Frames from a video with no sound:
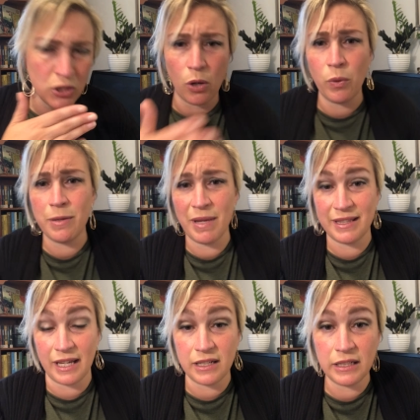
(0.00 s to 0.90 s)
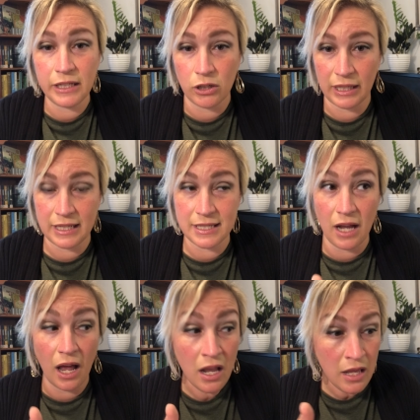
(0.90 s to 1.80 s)
so i want to make that clear like it's
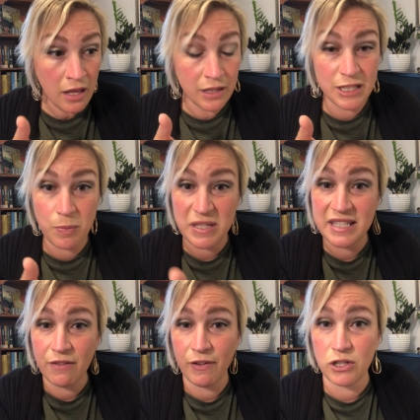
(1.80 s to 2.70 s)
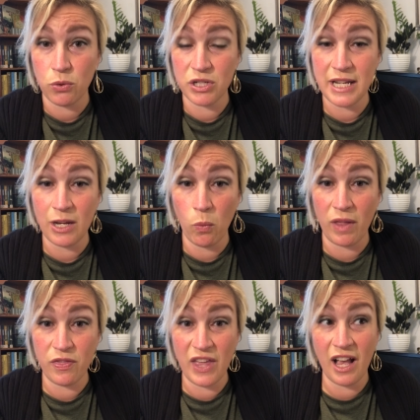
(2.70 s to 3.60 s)
not specific towards any
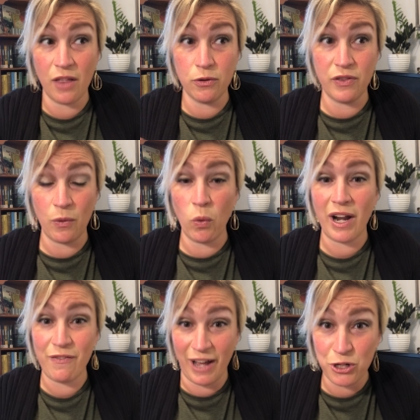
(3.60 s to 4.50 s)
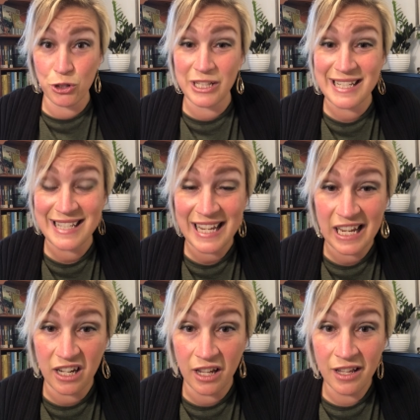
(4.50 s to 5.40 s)
one thing other than what i've actually
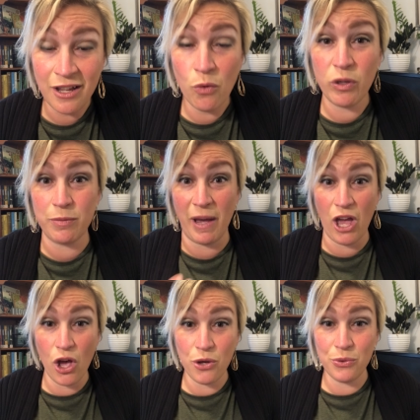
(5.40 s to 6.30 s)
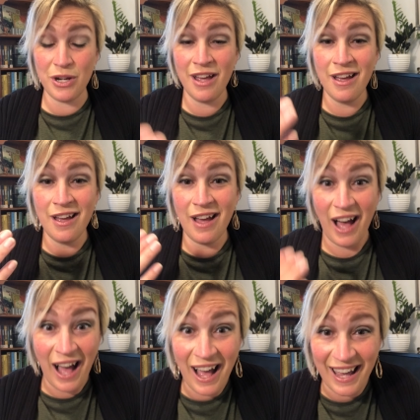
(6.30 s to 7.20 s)
seen with my own
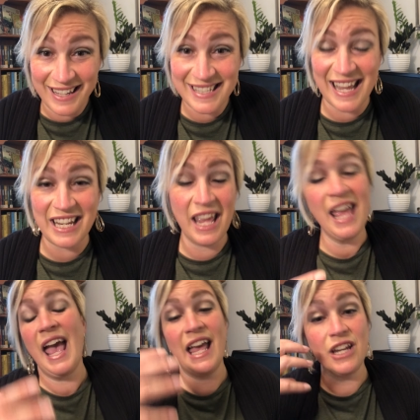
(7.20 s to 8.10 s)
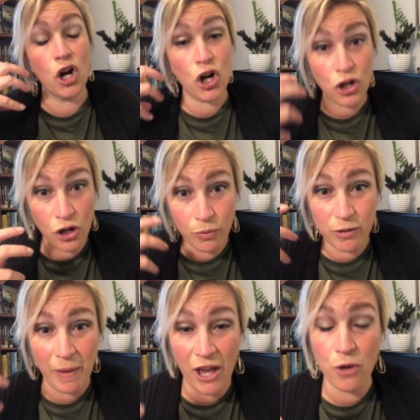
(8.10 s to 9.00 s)
eyes and, and heard
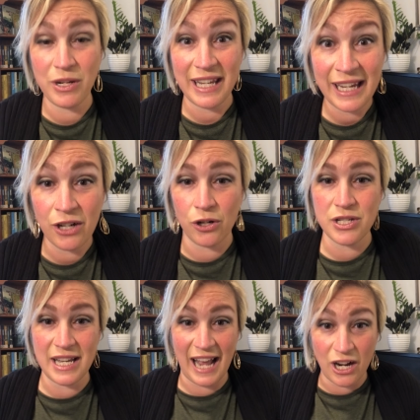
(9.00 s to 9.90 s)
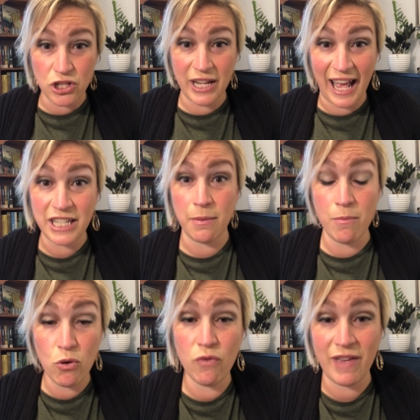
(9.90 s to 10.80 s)
with my own ears and actually had to
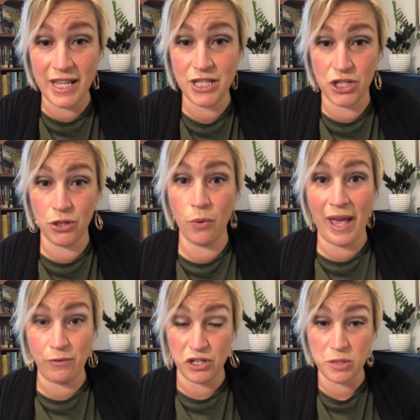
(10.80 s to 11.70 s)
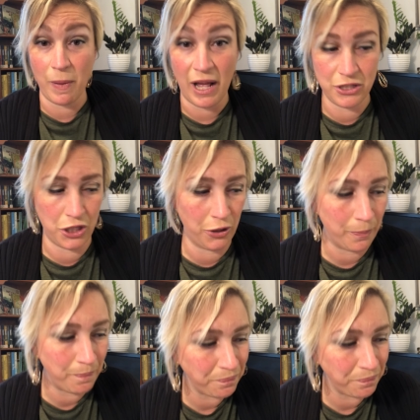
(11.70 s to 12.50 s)
move into and respond to.